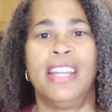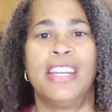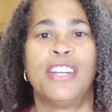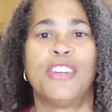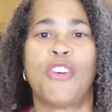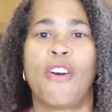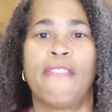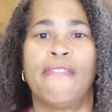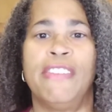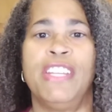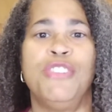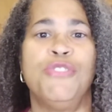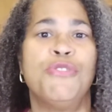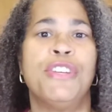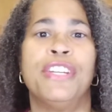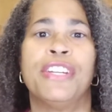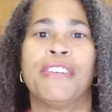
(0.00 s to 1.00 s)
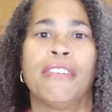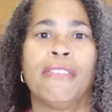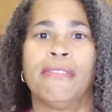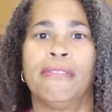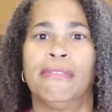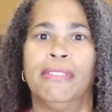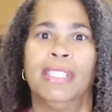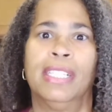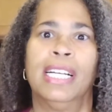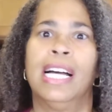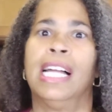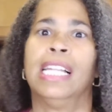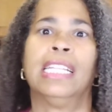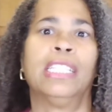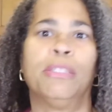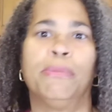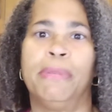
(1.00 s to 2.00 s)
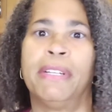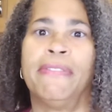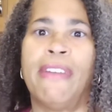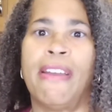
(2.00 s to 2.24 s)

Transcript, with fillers: In an RV, you hear a little bit